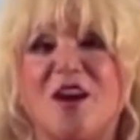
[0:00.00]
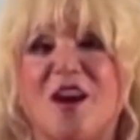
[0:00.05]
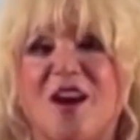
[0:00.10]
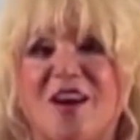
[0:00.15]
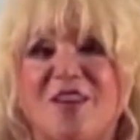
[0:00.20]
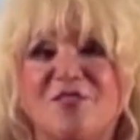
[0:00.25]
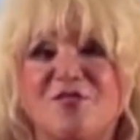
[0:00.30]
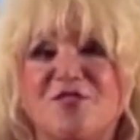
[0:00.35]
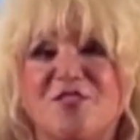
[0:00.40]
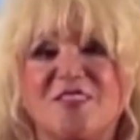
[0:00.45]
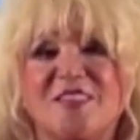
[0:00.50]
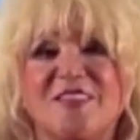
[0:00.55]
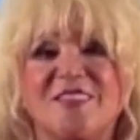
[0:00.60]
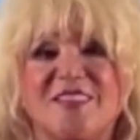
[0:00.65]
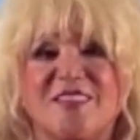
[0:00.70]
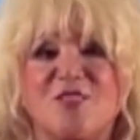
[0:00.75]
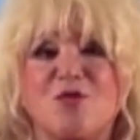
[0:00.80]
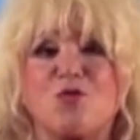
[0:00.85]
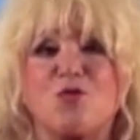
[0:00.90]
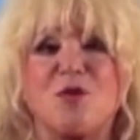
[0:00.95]
confident
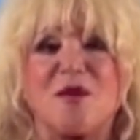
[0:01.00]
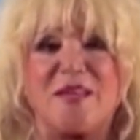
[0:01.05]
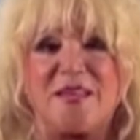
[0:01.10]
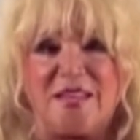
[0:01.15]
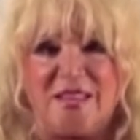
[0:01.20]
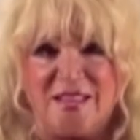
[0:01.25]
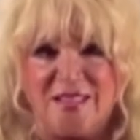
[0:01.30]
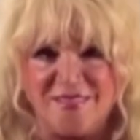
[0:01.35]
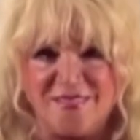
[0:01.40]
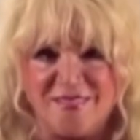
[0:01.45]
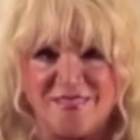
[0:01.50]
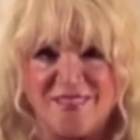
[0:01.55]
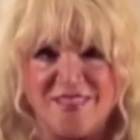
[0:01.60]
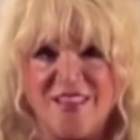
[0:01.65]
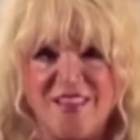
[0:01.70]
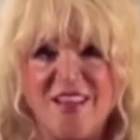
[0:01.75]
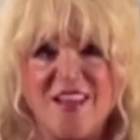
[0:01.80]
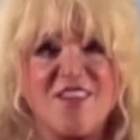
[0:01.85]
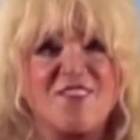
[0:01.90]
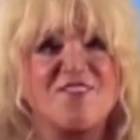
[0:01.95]
and radiant,
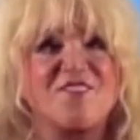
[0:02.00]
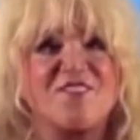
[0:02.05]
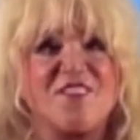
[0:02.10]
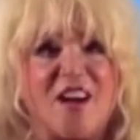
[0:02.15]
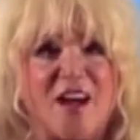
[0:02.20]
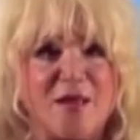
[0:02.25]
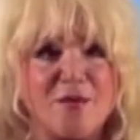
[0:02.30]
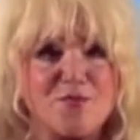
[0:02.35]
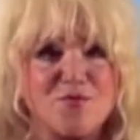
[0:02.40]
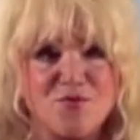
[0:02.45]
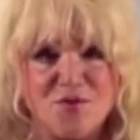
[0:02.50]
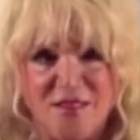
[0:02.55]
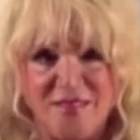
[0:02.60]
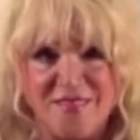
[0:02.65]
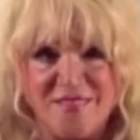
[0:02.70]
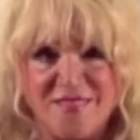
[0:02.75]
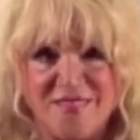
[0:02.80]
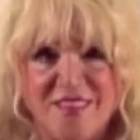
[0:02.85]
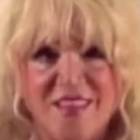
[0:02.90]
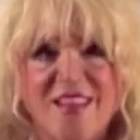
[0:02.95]

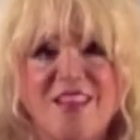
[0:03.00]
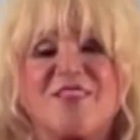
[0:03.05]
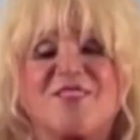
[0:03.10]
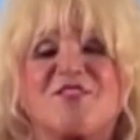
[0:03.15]
vibrant.